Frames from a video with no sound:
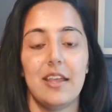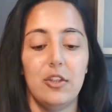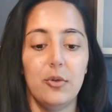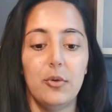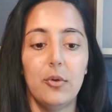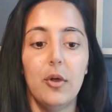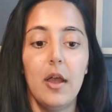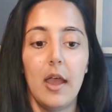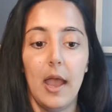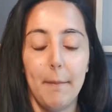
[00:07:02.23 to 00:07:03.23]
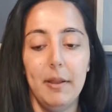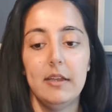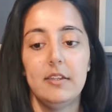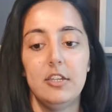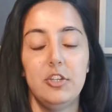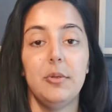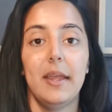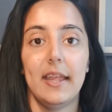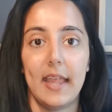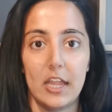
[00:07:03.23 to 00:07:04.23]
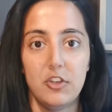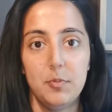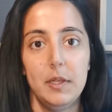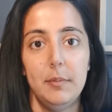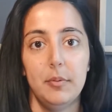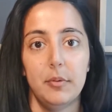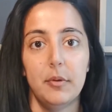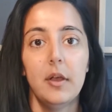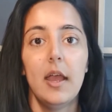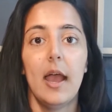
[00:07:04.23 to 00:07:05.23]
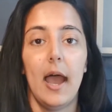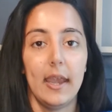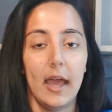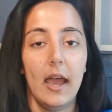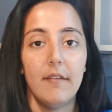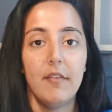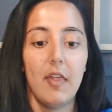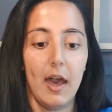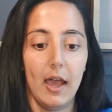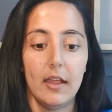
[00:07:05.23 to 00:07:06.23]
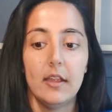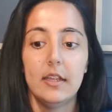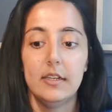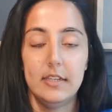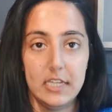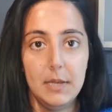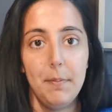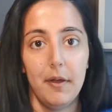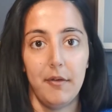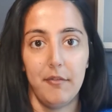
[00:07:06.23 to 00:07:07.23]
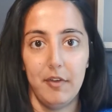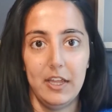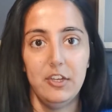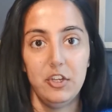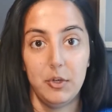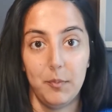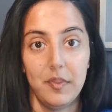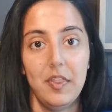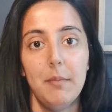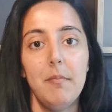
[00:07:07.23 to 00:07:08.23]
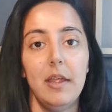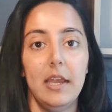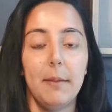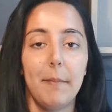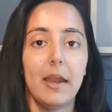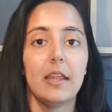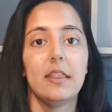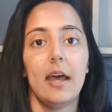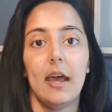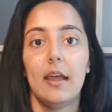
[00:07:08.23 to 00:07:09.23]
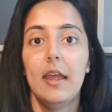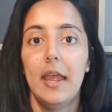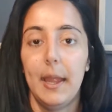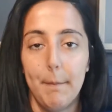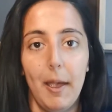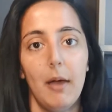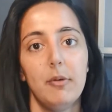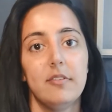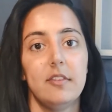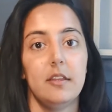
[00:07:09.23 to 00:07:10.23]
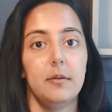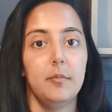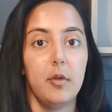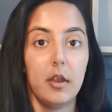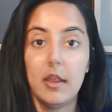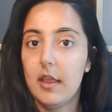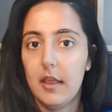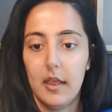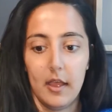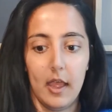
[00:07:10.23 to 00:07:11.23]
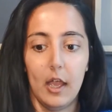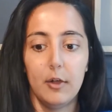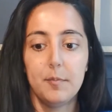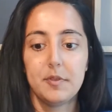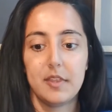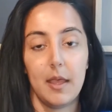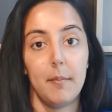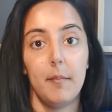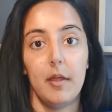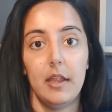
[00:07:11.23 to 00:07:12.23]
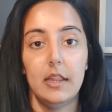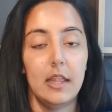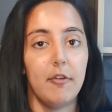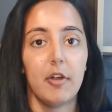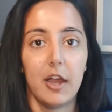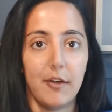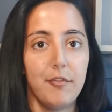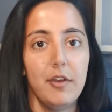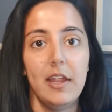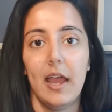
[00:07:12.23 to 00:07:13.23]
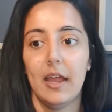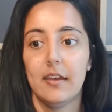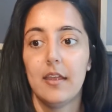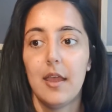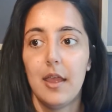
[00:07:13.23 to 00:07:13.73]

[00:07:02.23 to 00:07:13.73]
and your ability to engage people and have that deeper relationship with them in a manner that empowers them, helps them in their recovery, and